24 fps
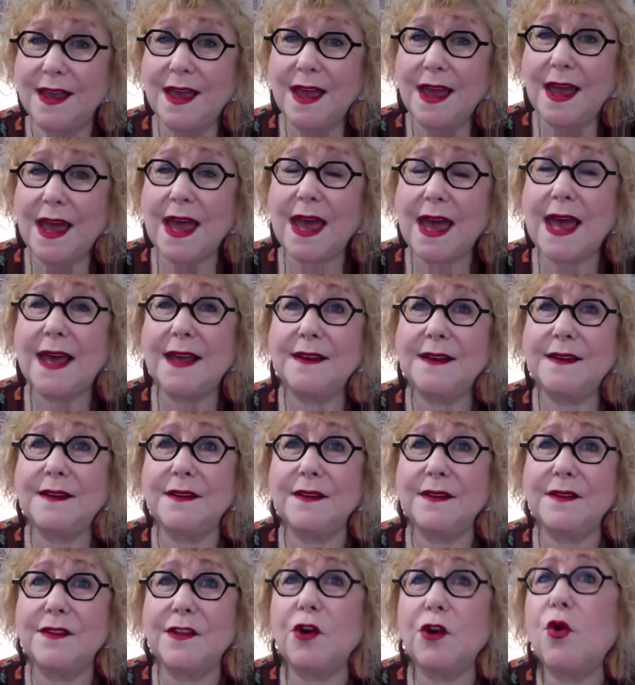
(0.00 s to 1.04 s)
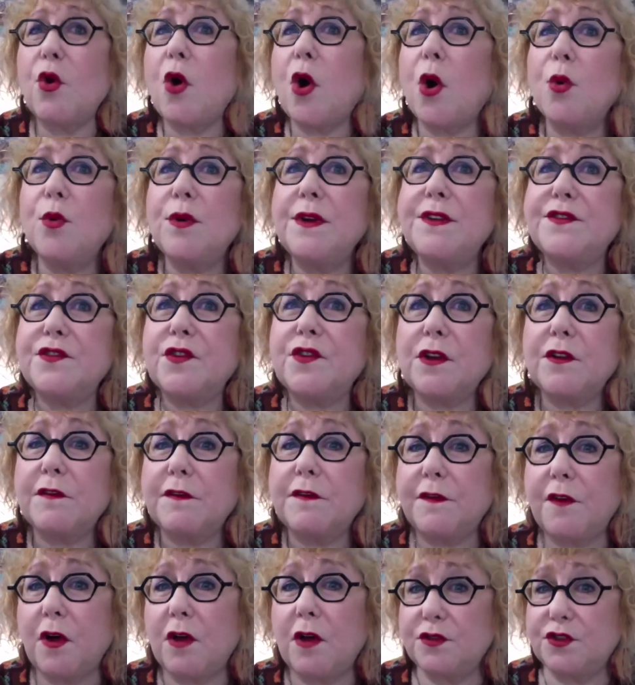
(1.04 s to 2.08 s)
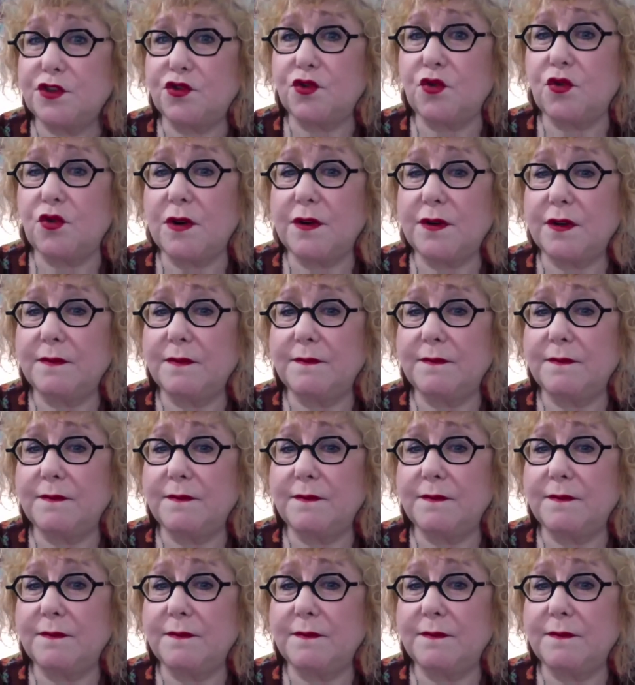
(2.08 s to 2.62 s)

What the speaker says: And they're always going to fall short.